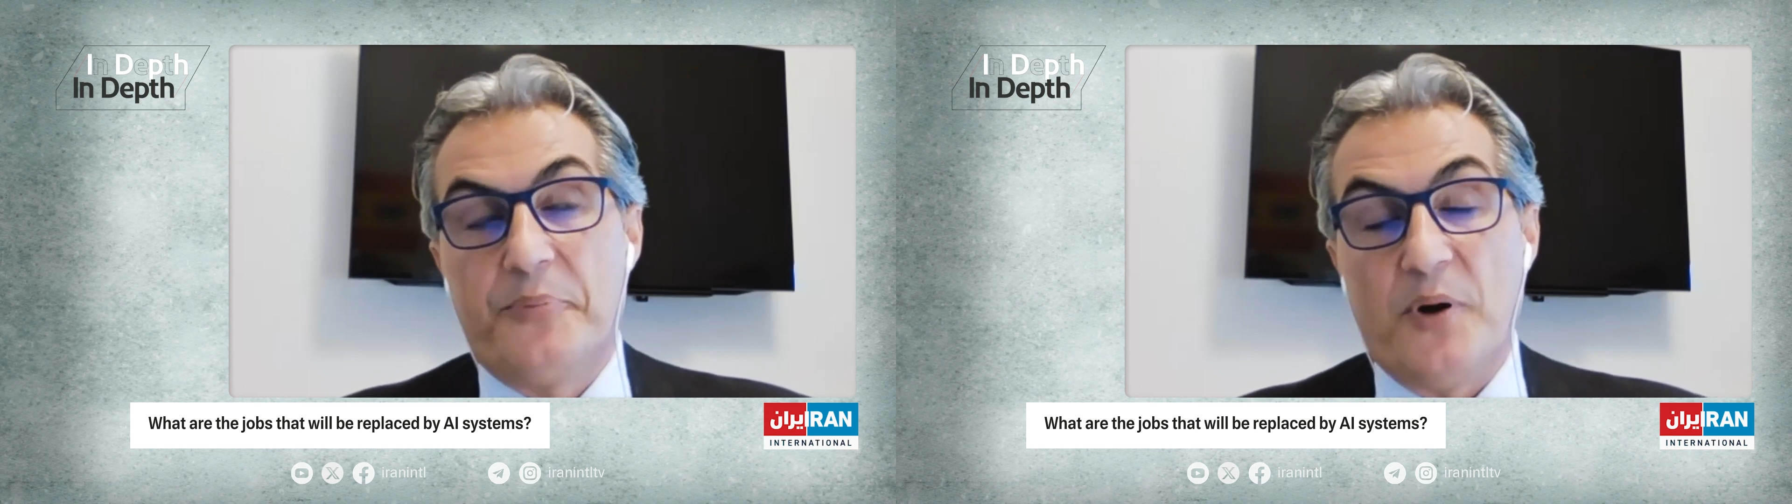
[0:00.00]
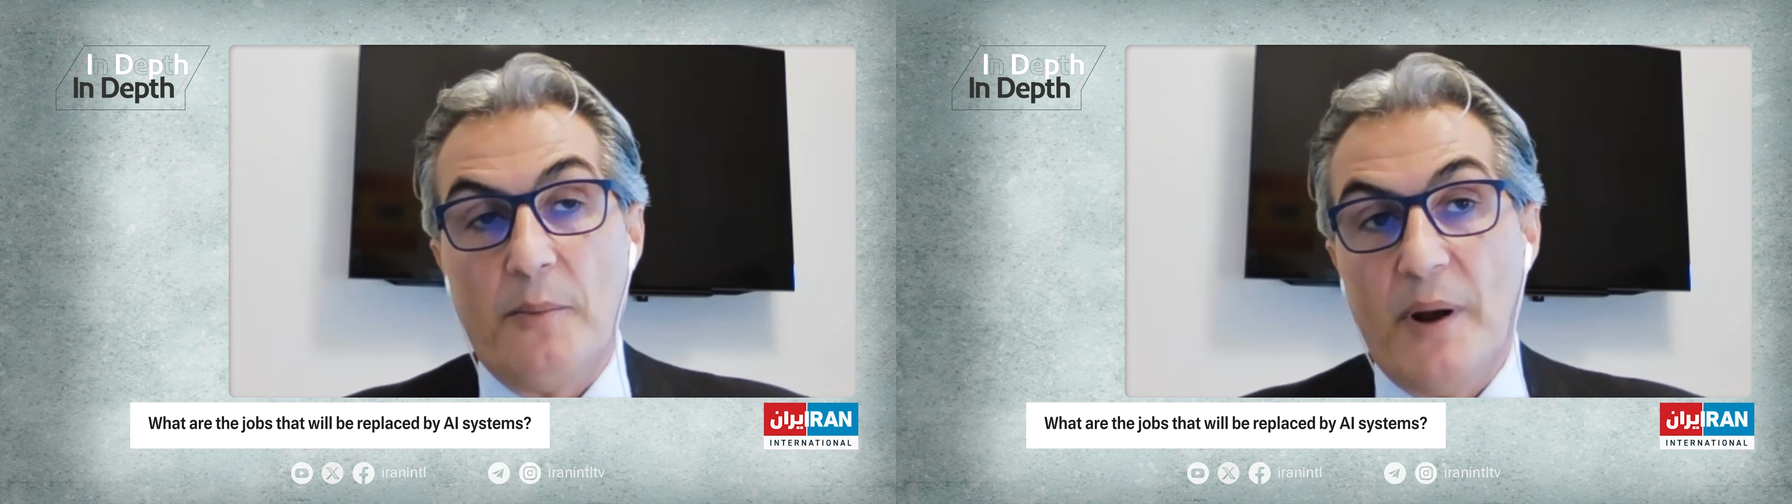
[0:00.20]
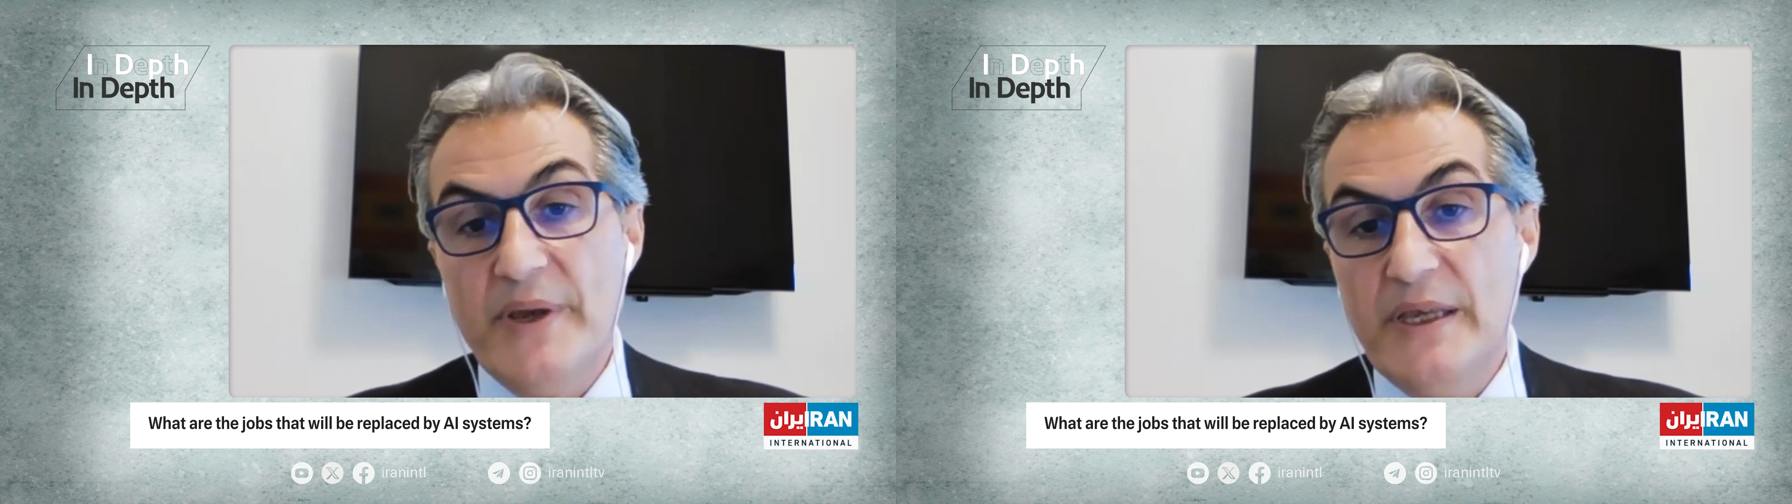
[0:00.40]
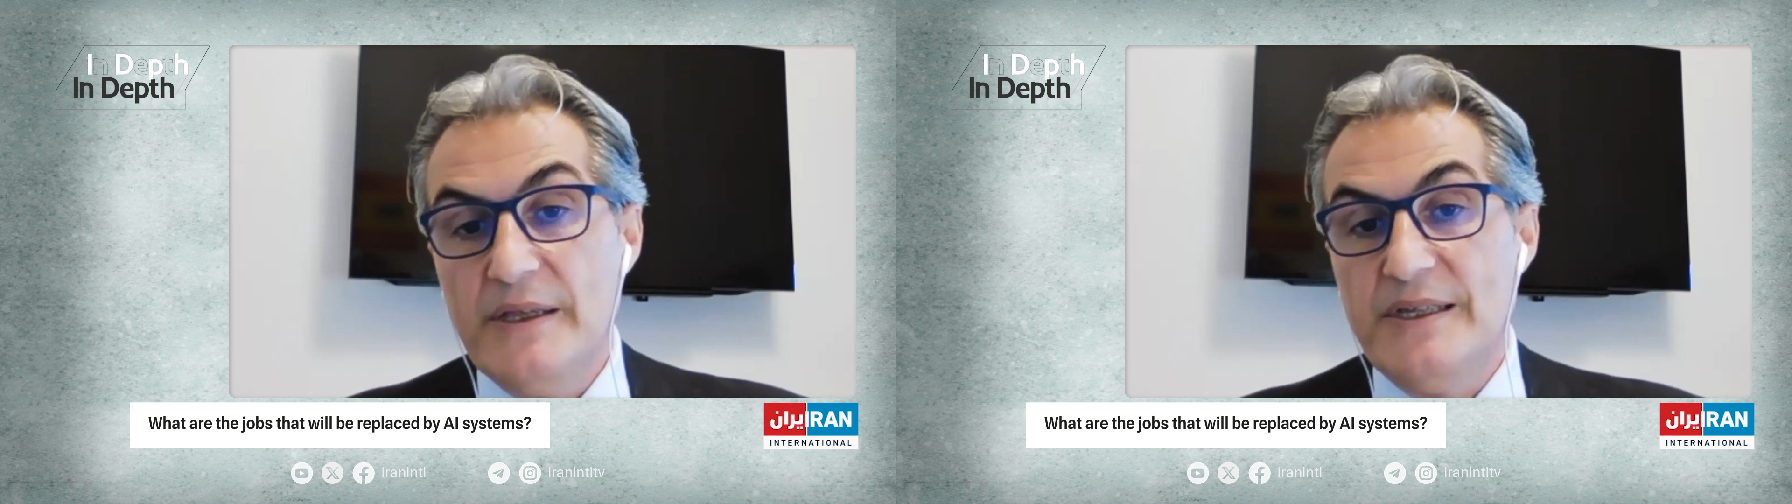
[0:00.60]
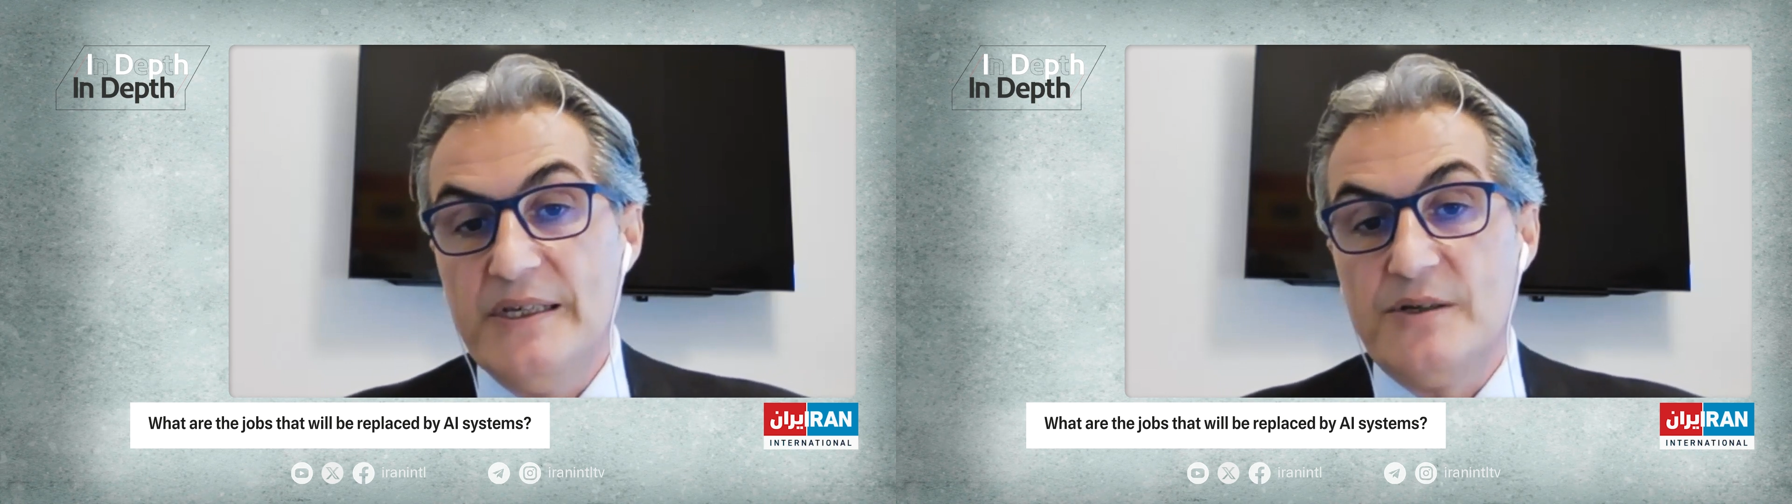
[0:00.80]

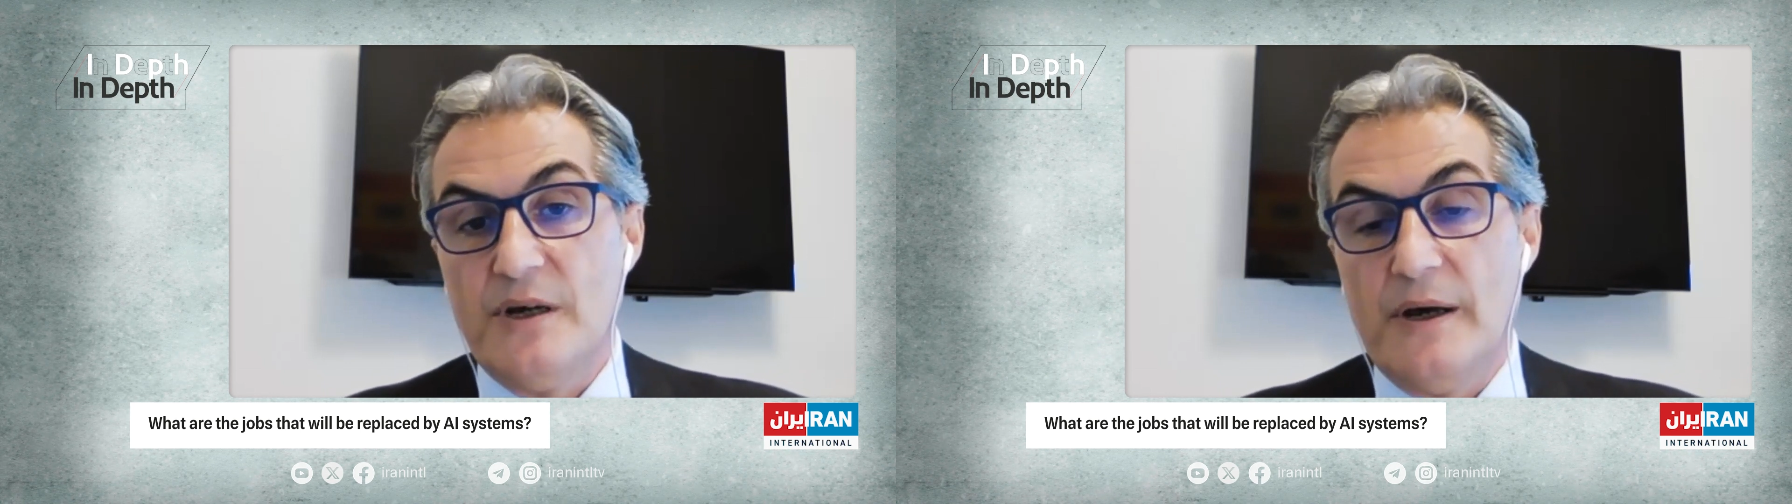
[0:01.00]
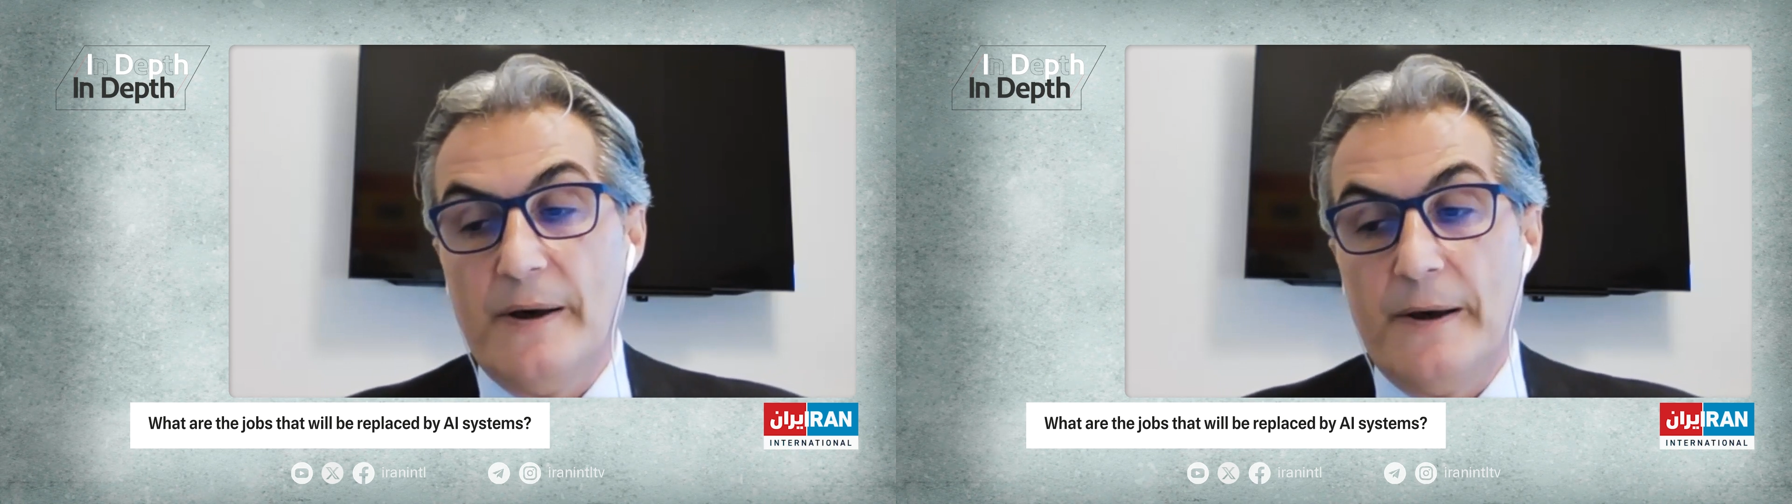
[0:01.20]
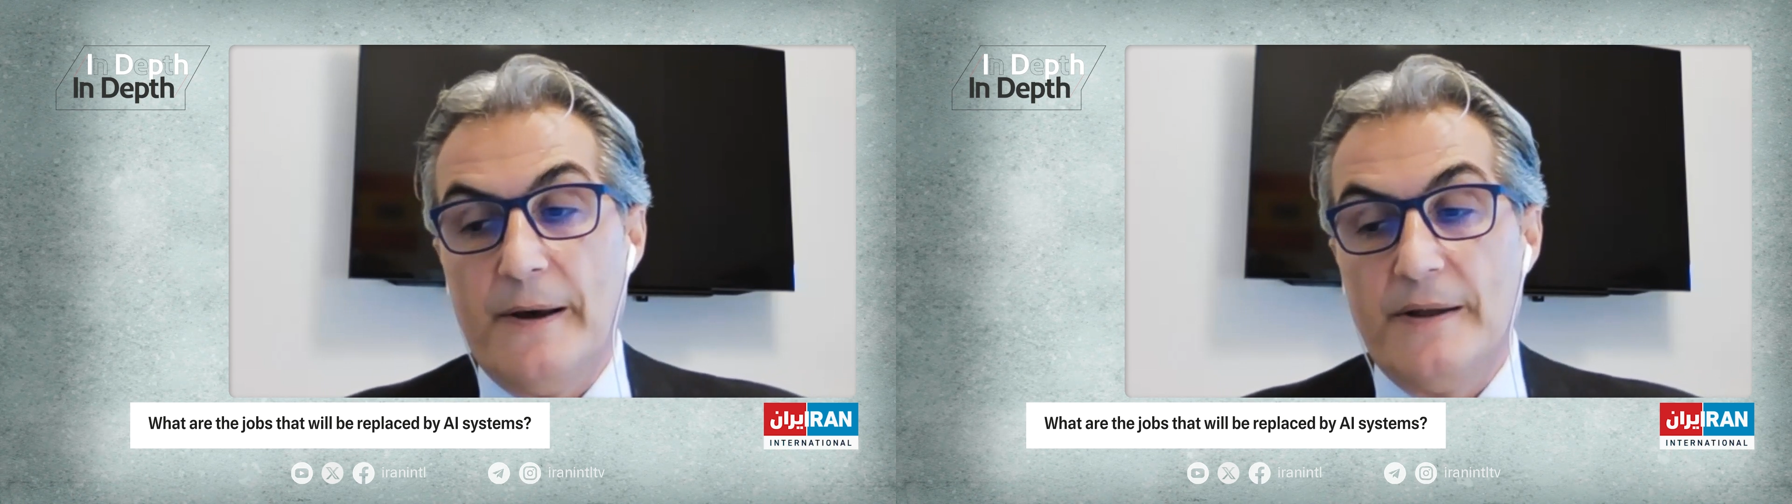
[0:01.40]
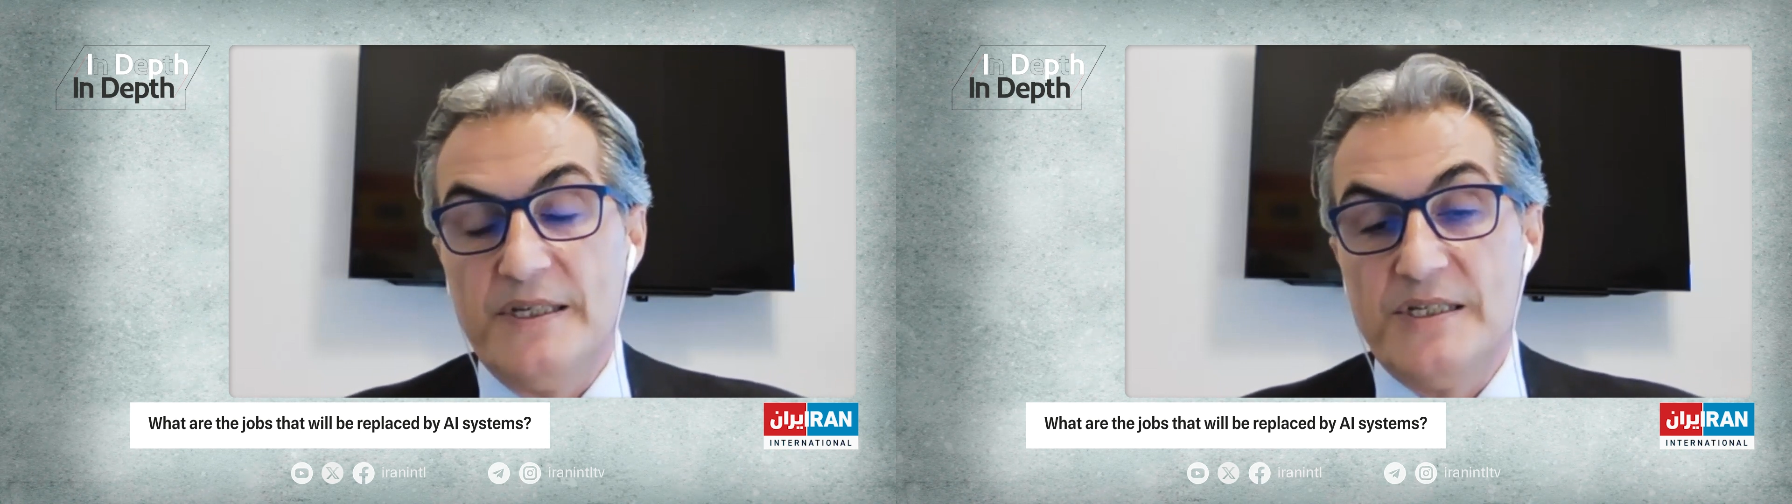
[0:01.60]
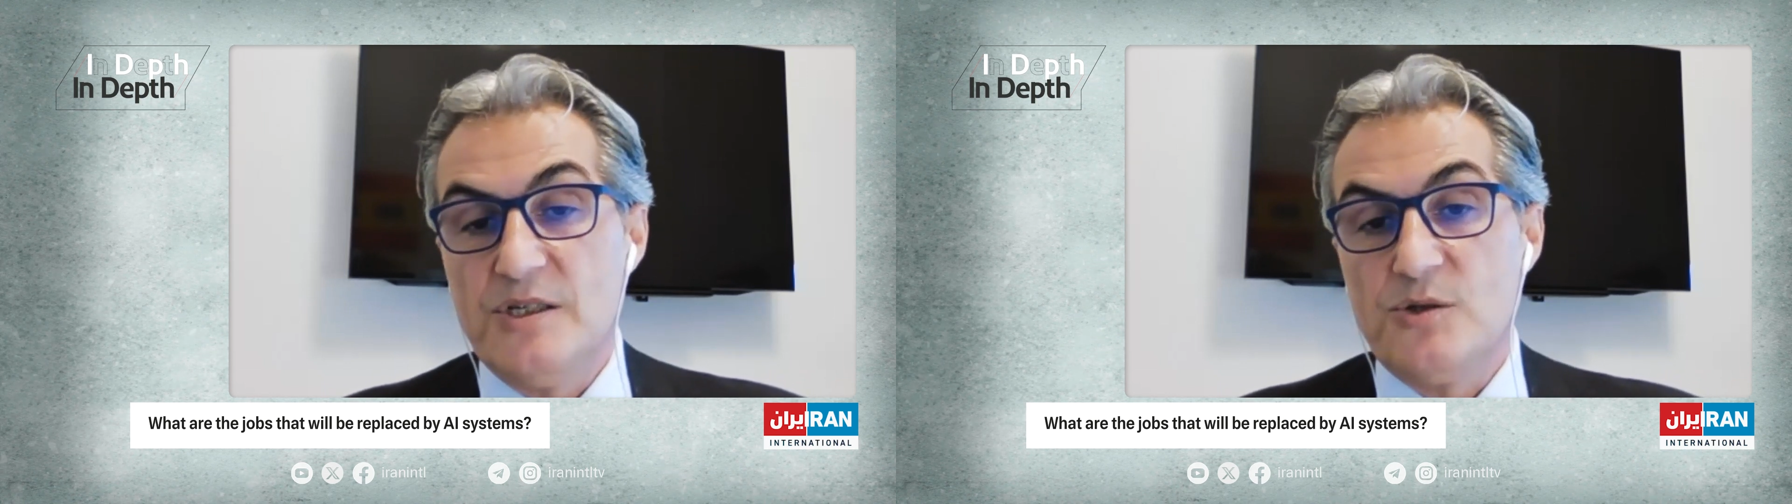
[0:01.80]
probably this is